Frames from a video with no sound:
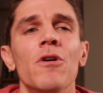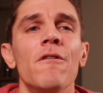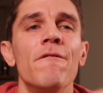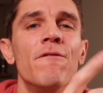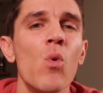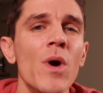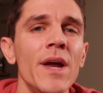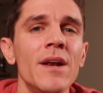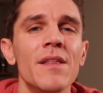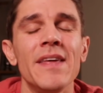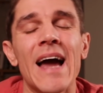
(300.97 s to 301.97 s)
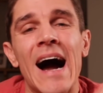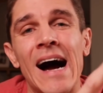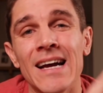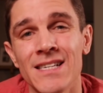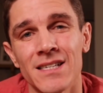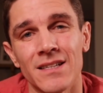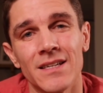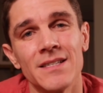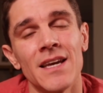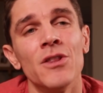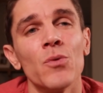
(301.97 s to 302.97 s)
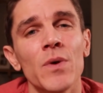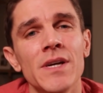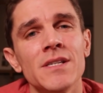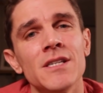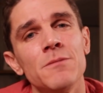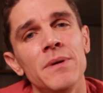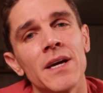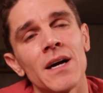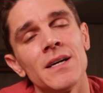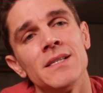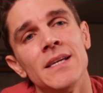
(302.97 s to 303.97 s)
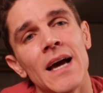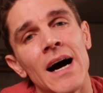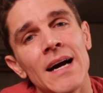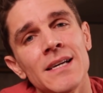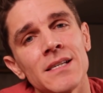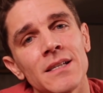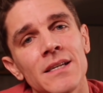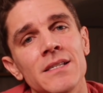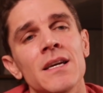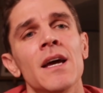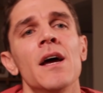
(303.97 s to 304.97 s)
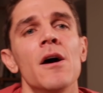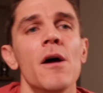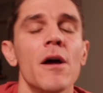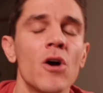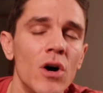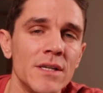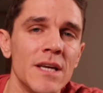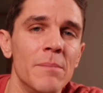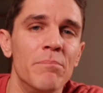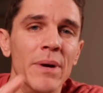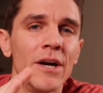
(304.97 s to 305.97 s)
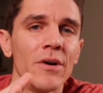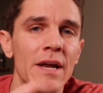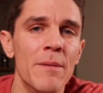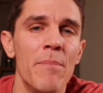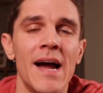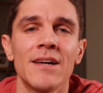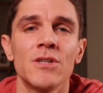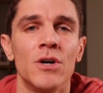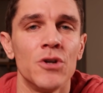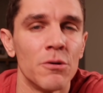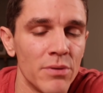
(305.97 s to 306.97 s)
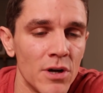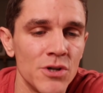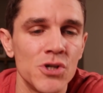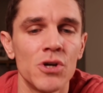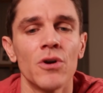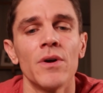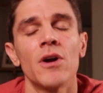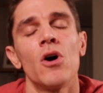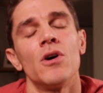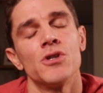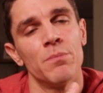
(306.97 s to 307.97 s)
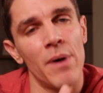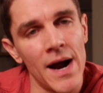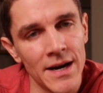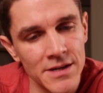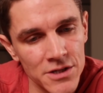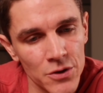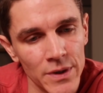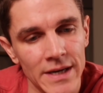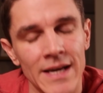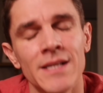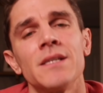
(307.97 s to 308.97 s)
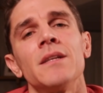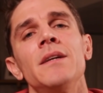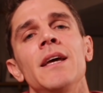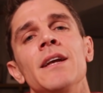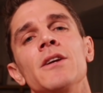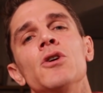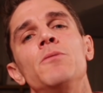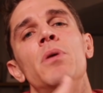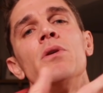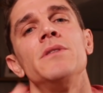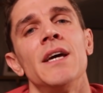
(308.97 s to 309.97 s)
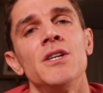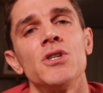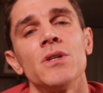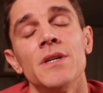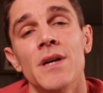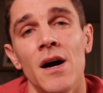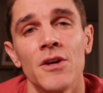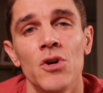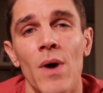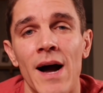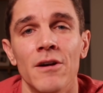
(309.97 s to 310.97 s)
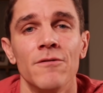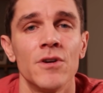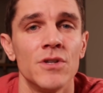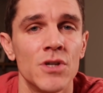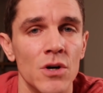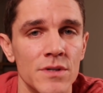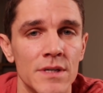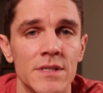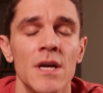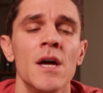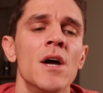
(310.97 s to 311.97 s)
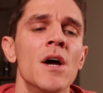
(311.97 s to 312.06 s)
would avoid the isolates. And the reason is because the isolates cause a bigger impact on your blood sugar, cause your body to secrete insulin, and could potentially knock you out of ketosis.